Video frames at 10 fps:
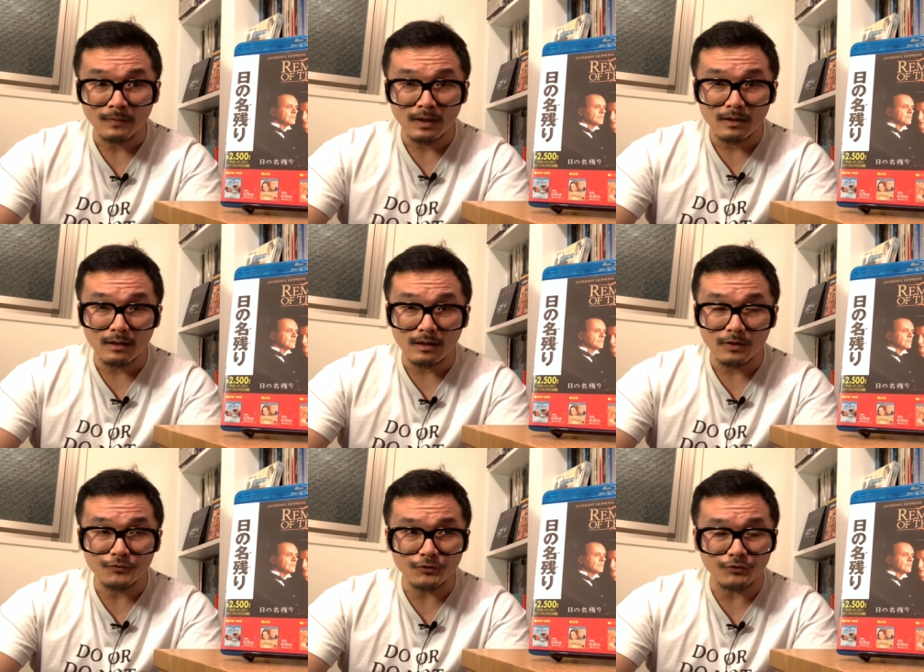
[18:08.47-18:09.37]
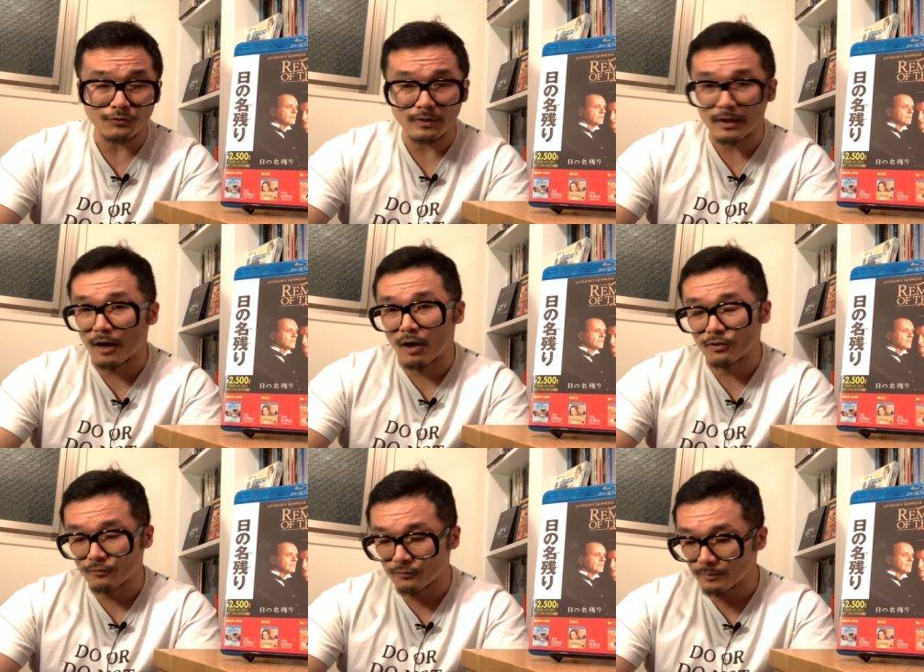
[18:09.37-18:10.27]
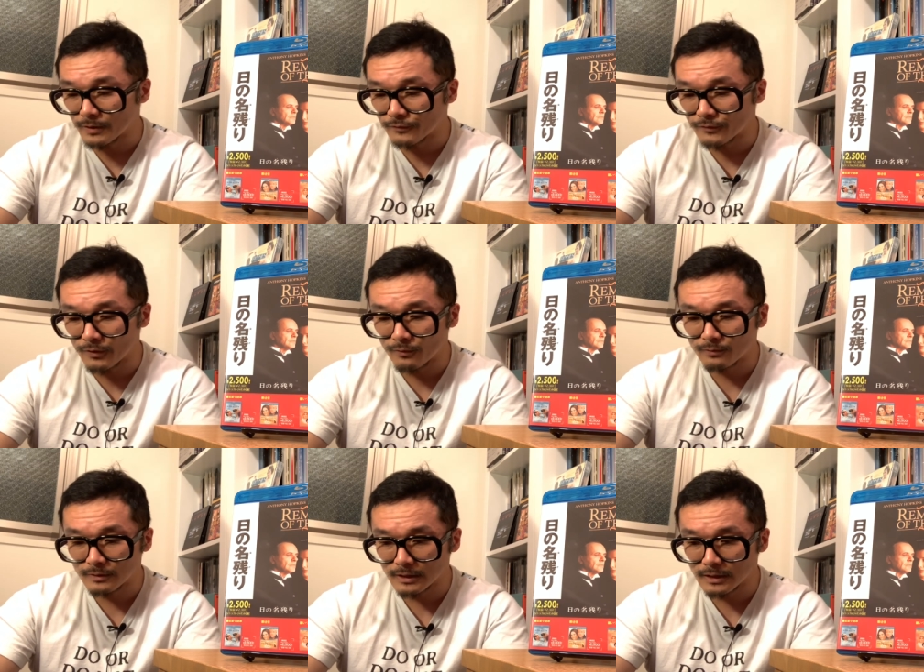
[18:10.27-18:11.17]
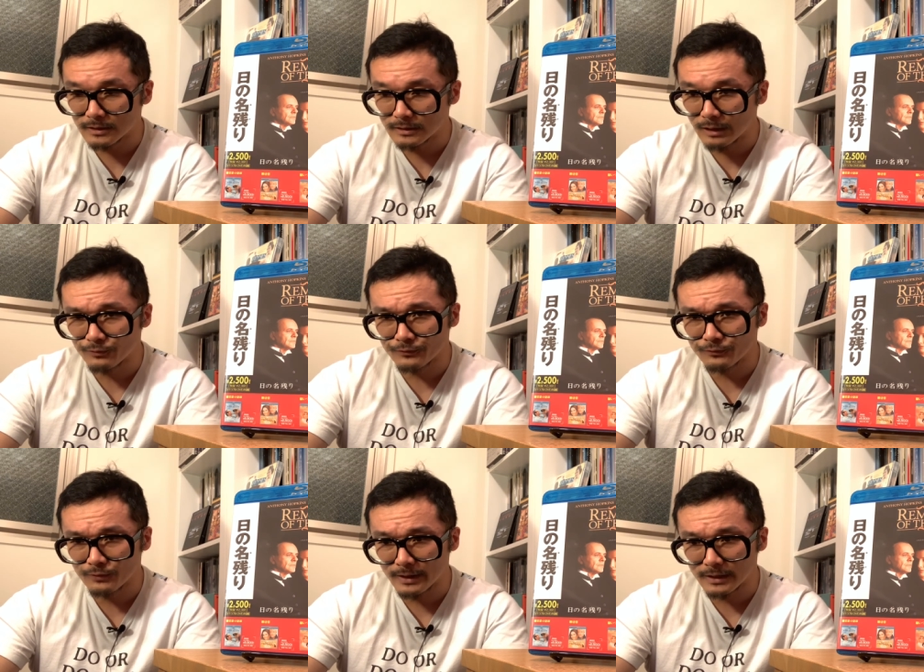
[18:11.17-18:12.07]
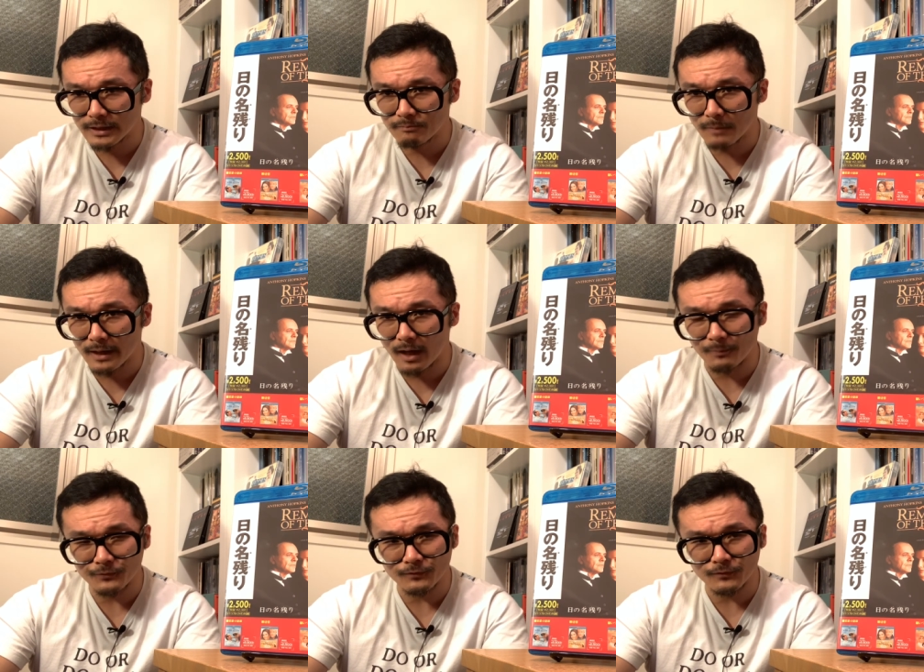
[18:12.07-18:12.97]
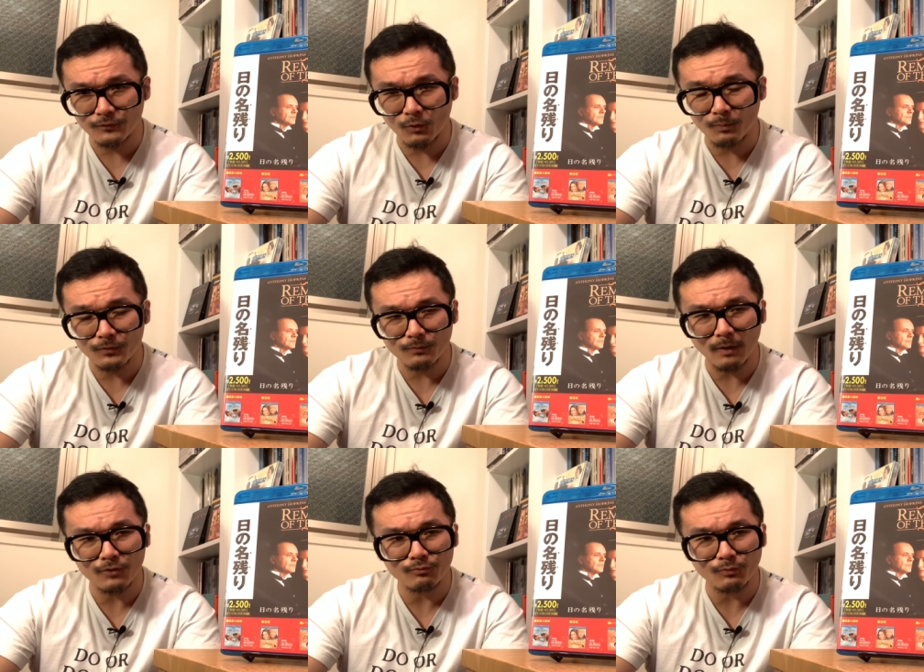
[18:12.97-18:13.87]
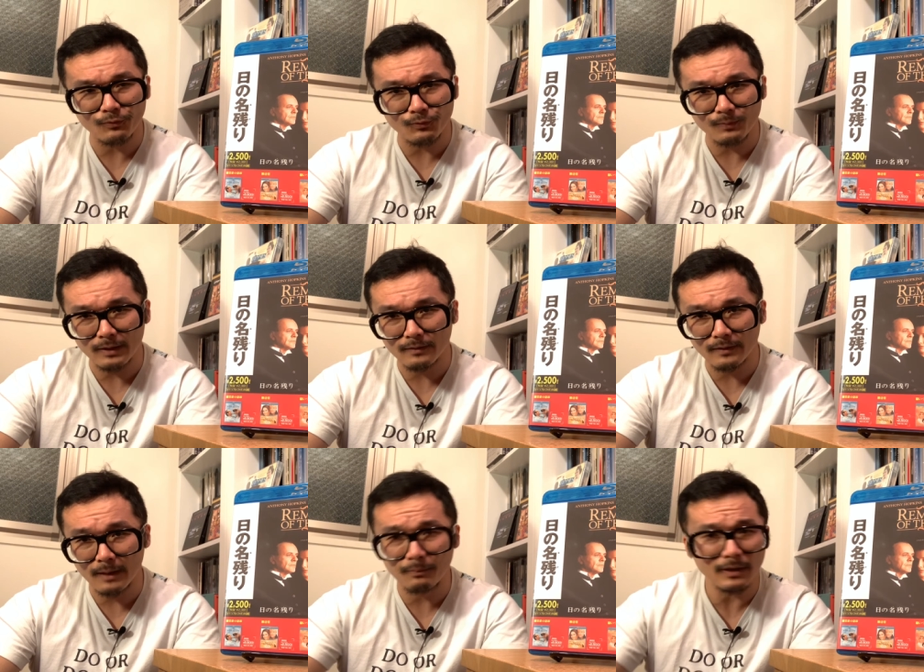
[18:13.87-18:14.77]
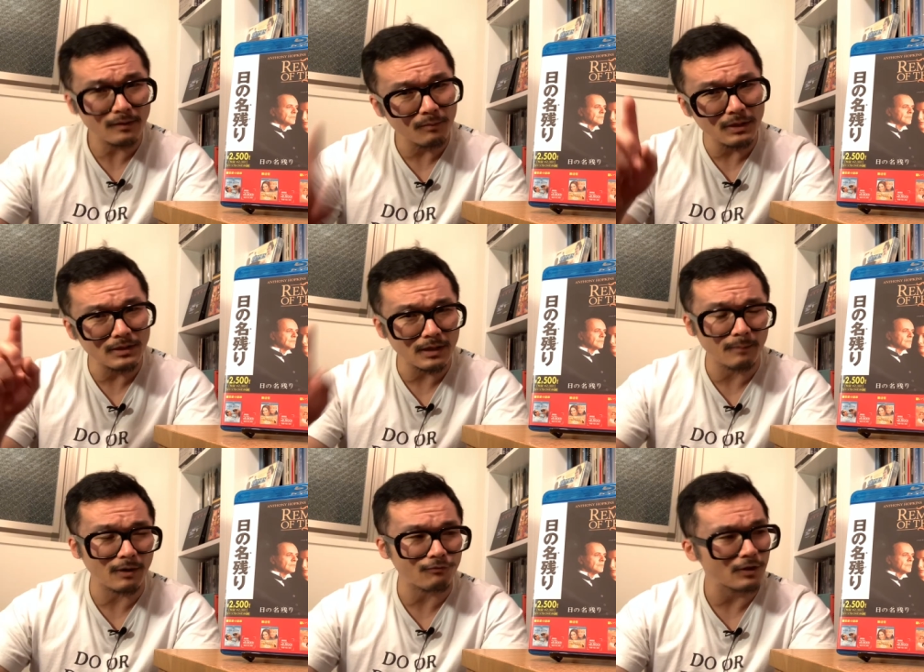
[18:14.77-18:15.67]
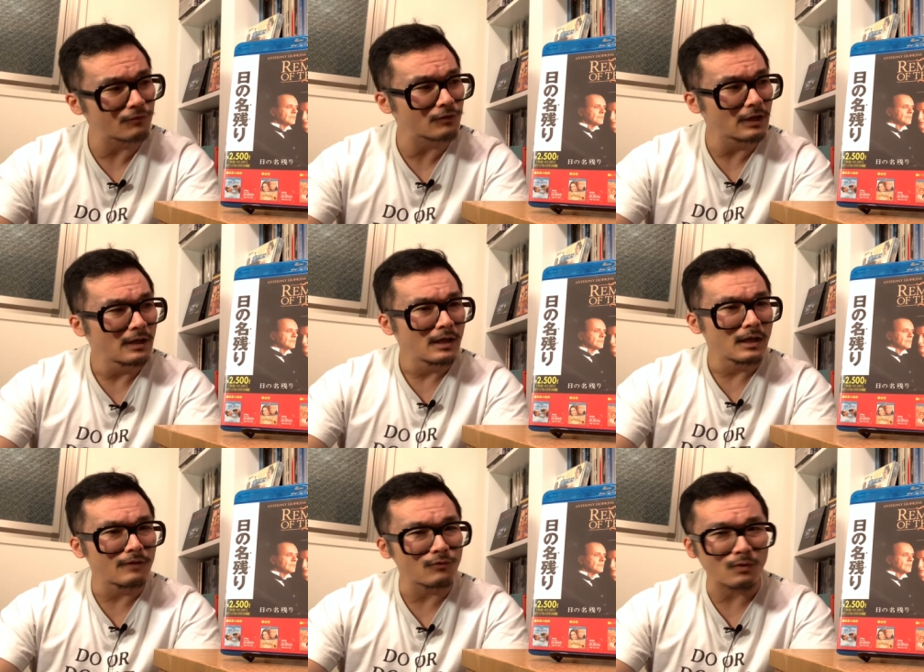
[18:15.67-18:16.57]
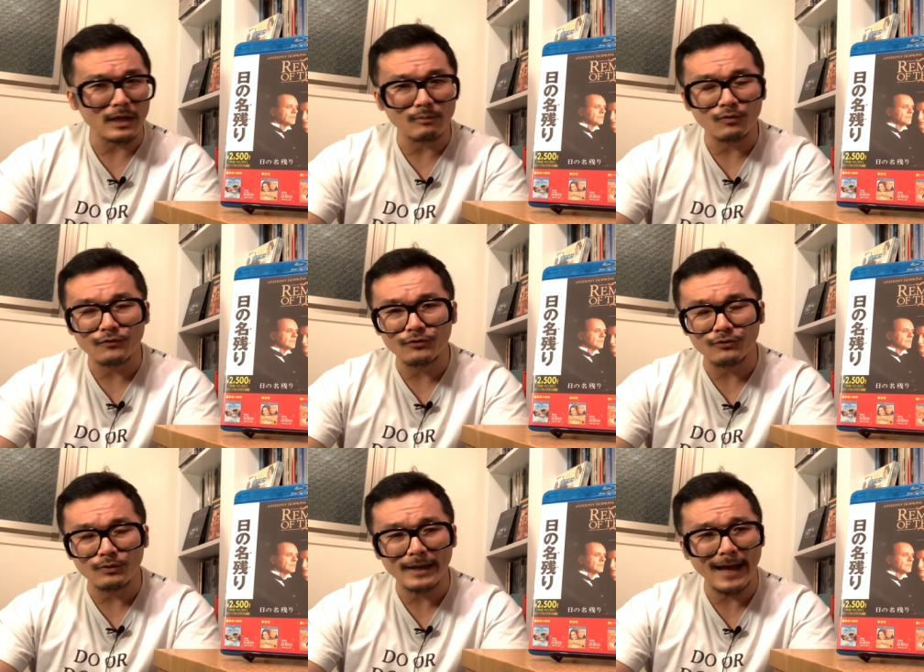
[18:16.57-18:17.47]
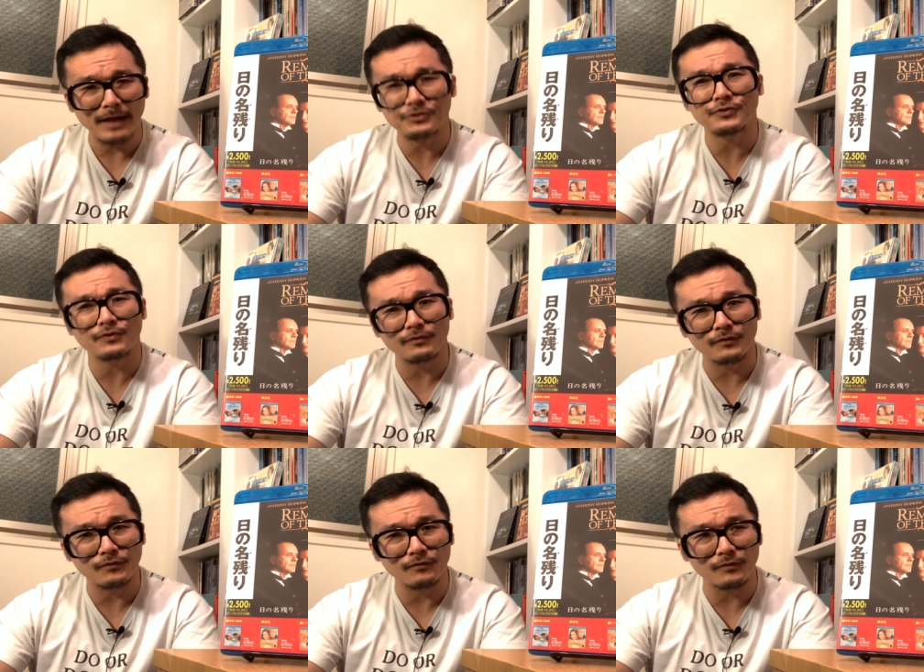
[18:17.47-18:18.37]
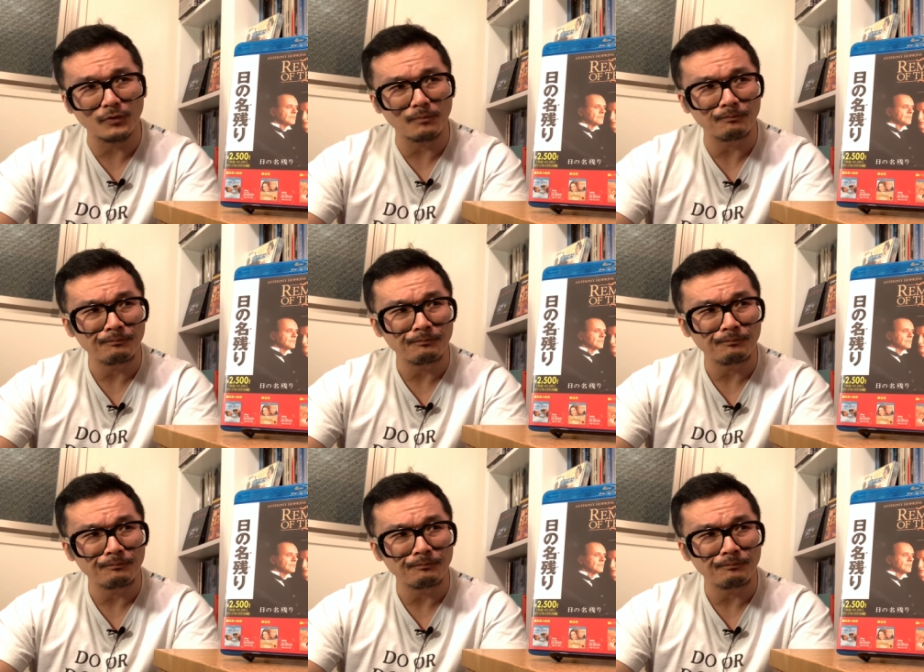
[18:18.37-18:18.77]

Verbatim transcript: uh, such a, an honor for me. So uh, I'll try to keep my options as open as possible with respect to that. But in the meantime, my friends, if you're able to catch this film